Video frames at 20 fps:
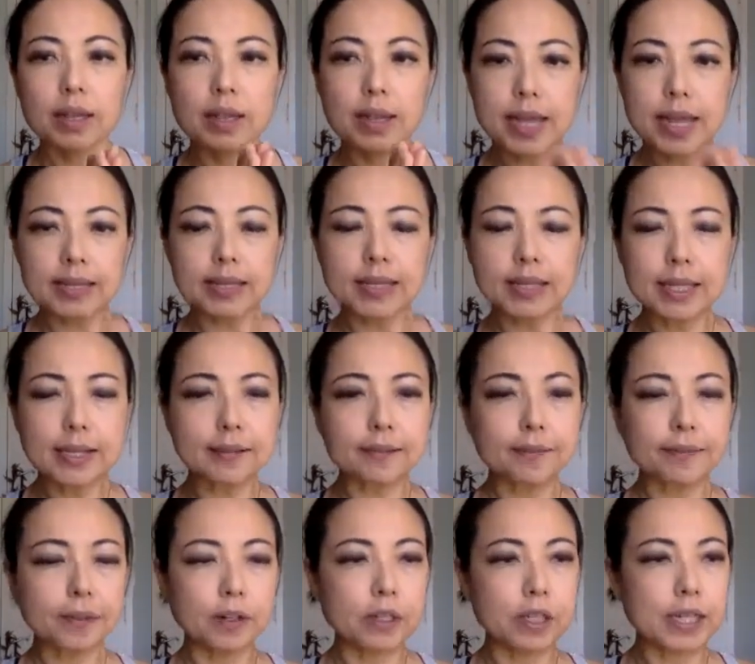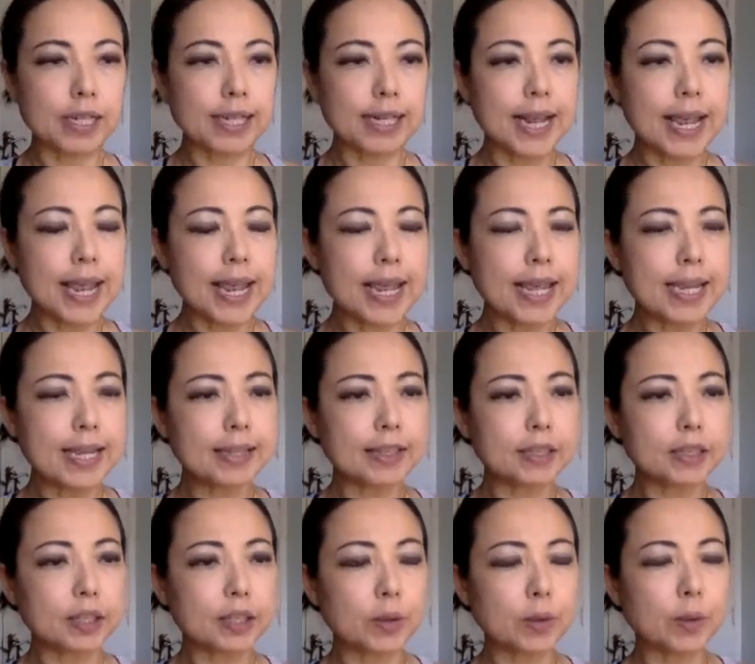that's it for today.
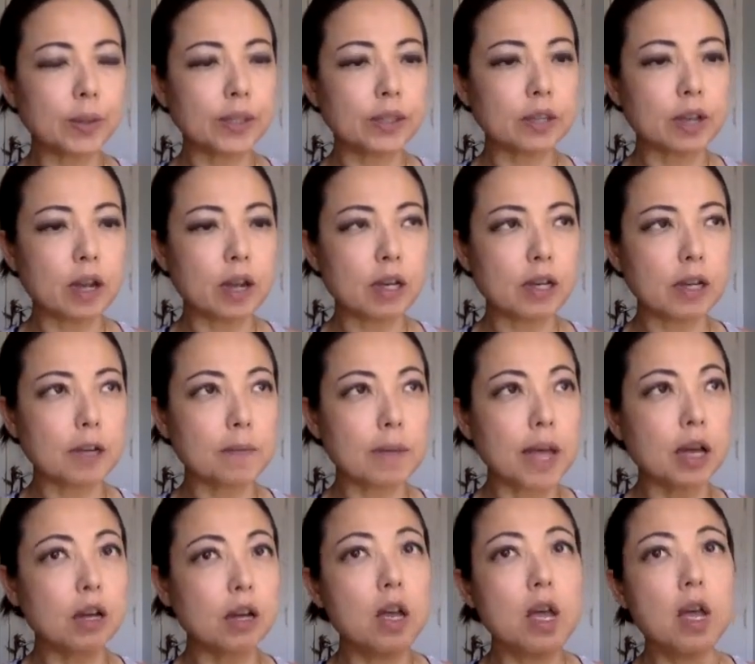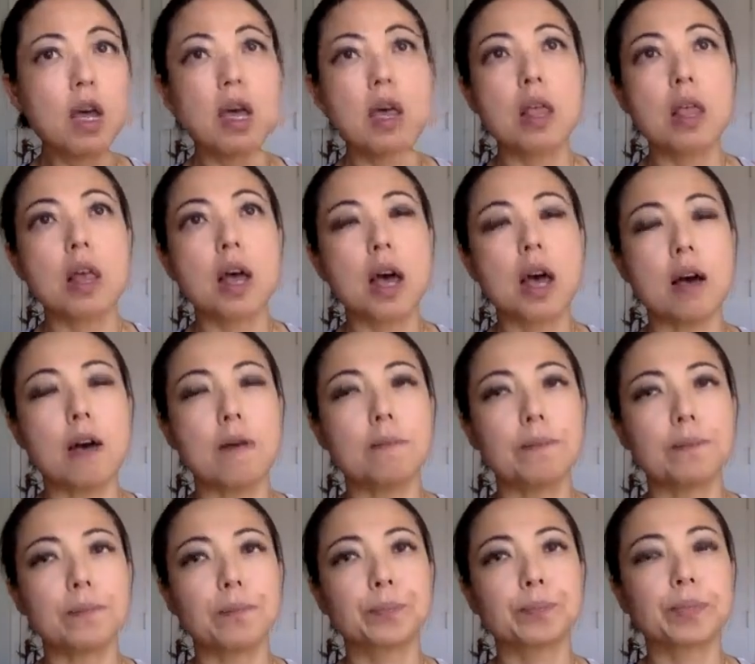So we talk about um,
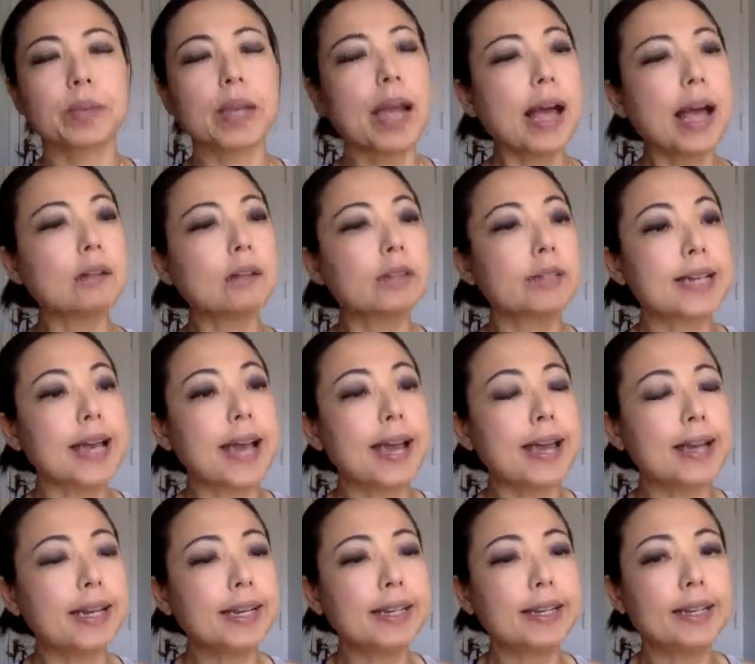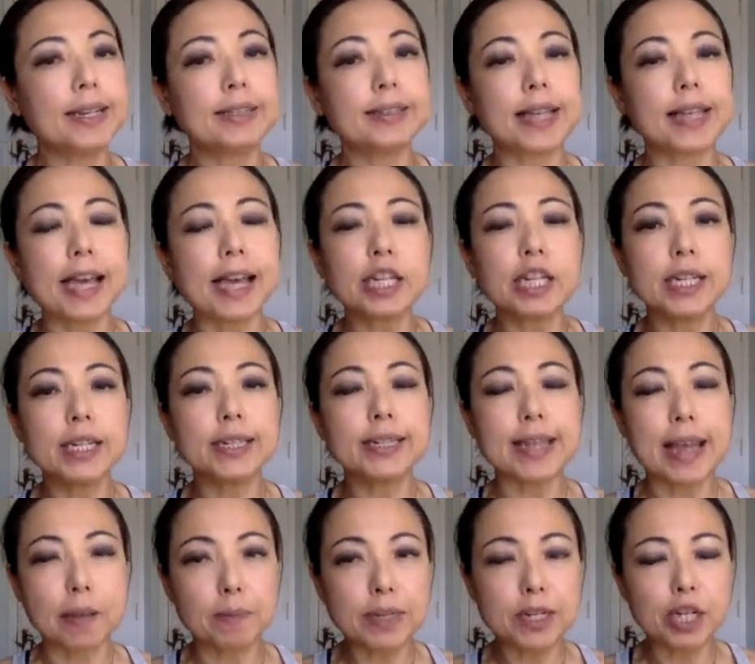how dieting is actually
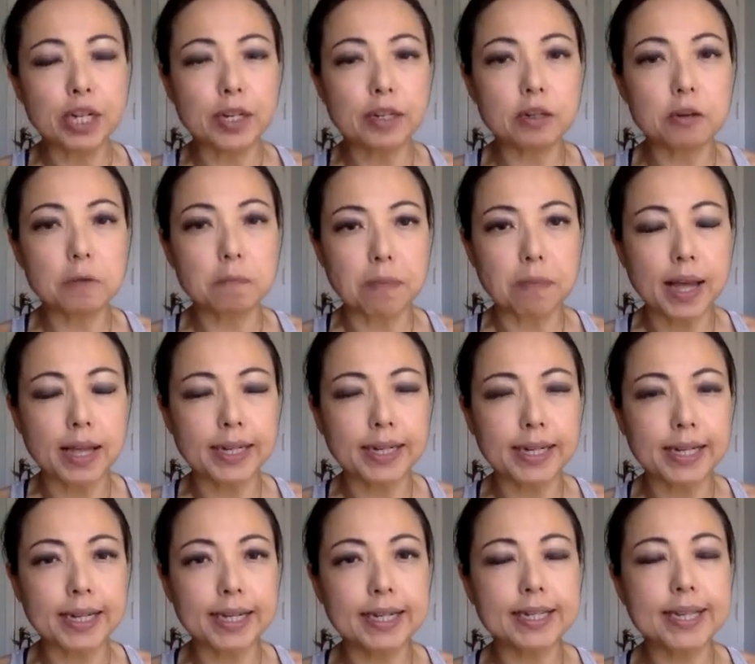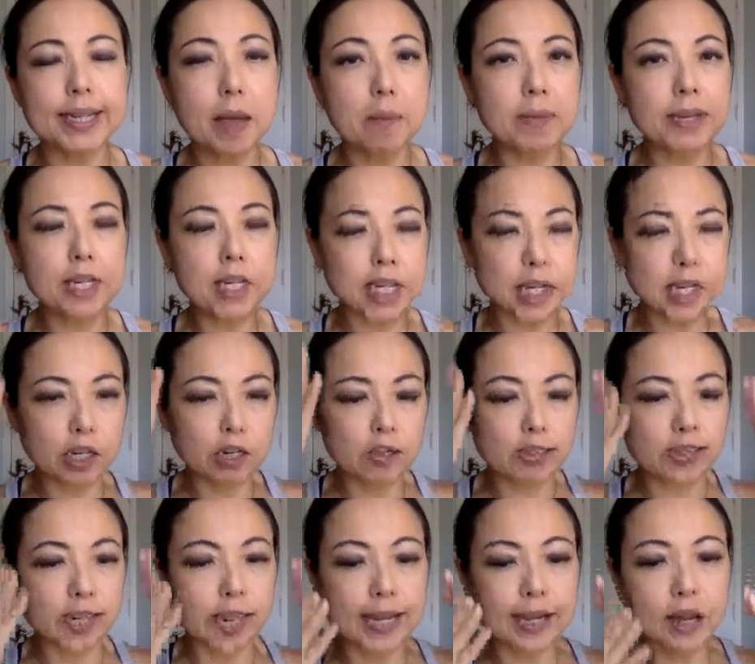damaging your body, damaging your
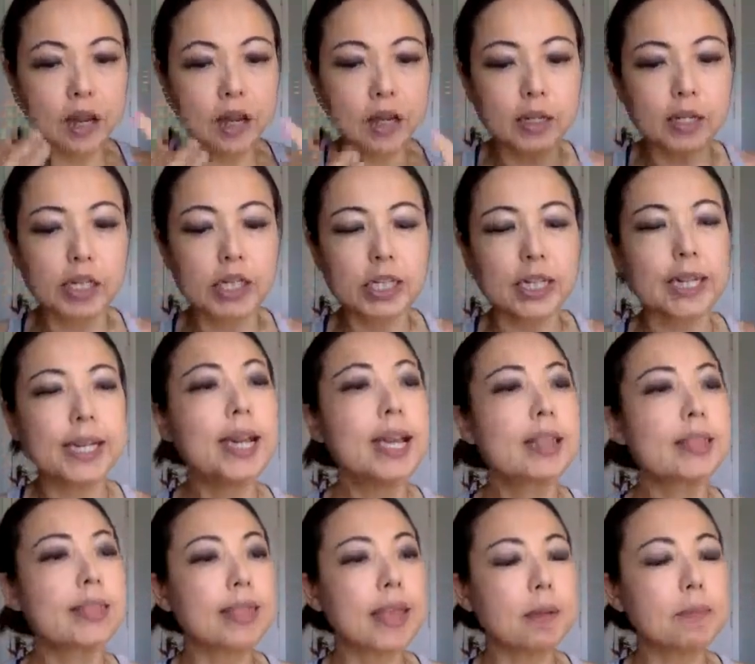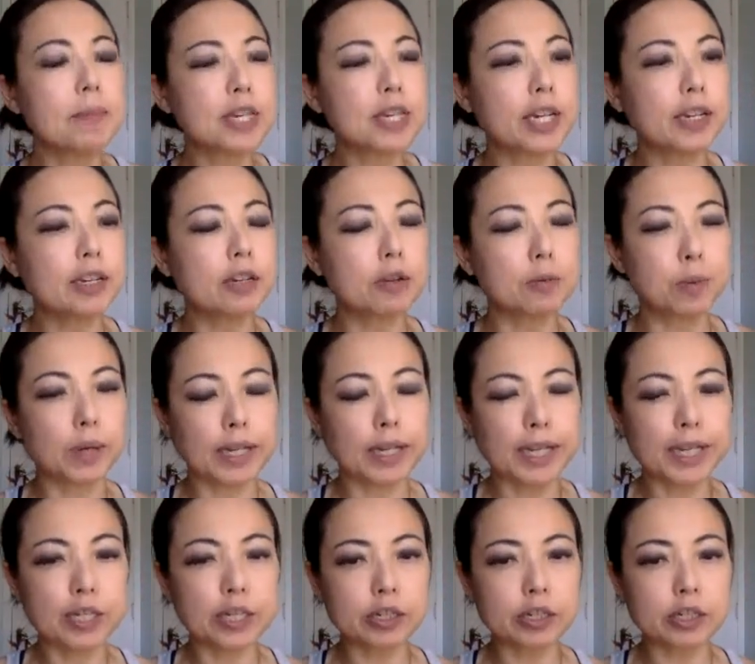psychology, damaging your
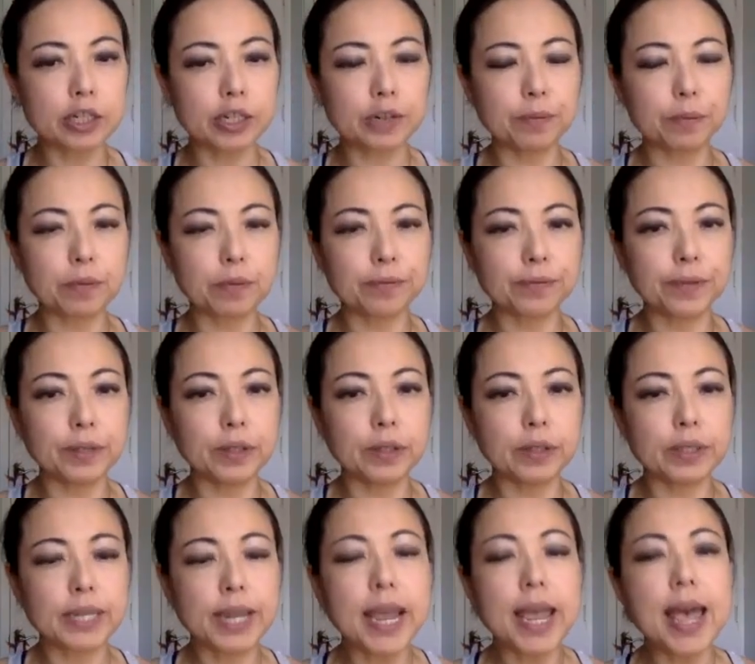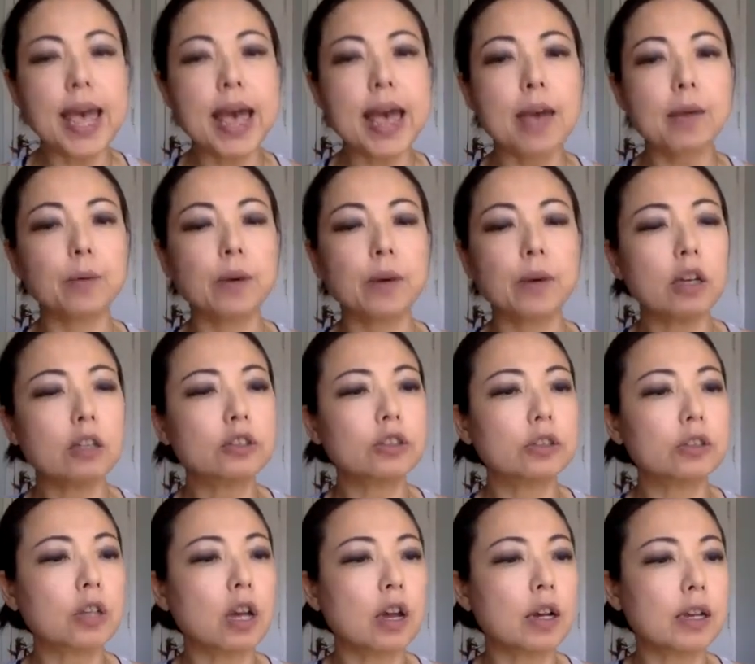relationship with food. And we also
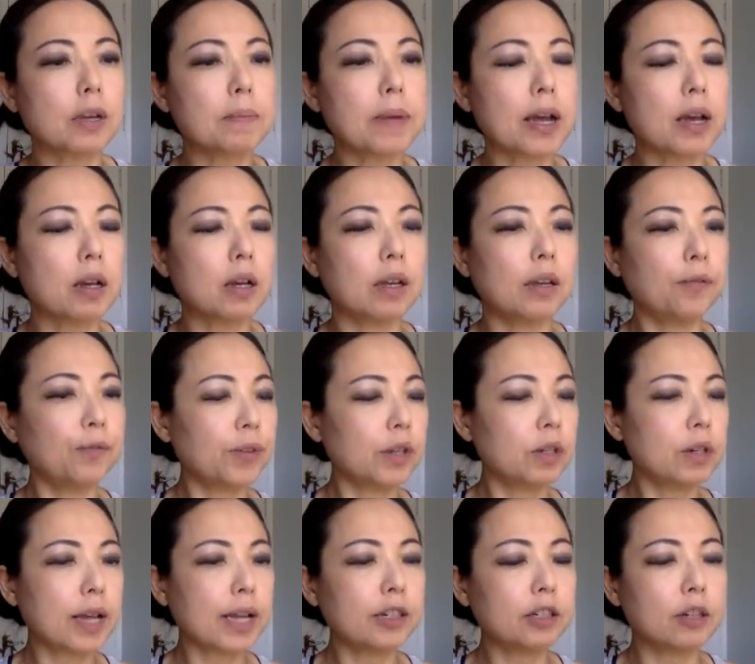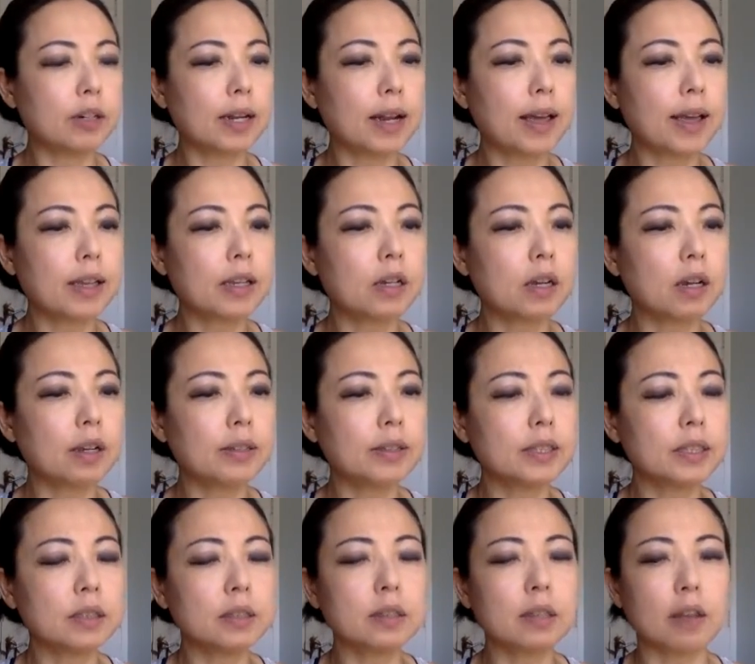talk about a few underlying
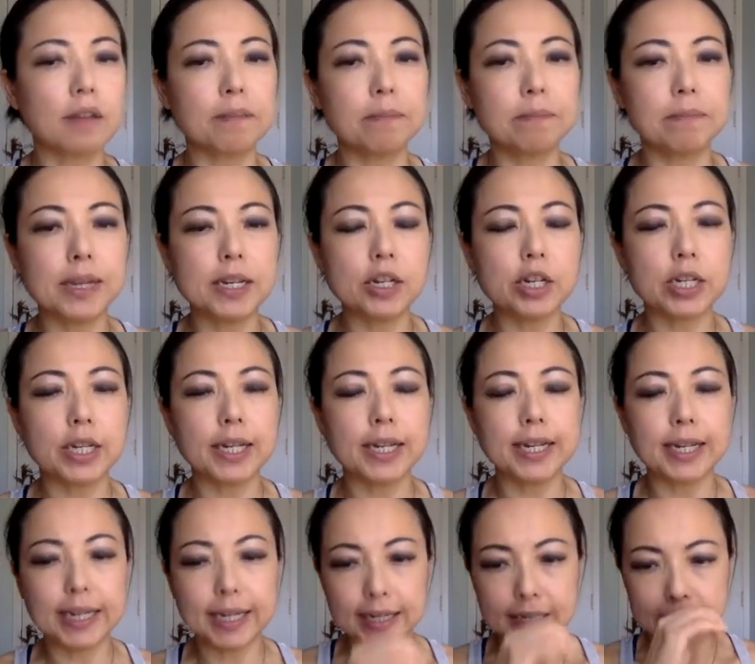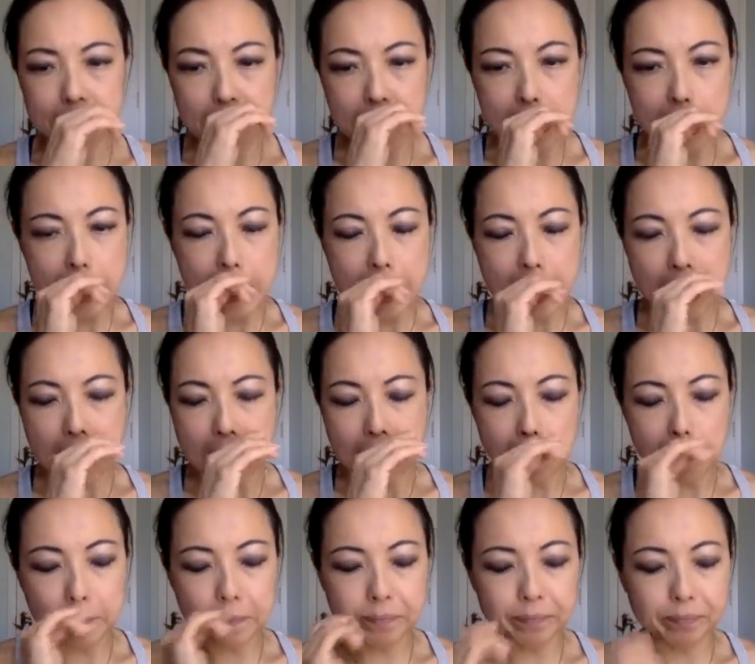causes of binge eating, um,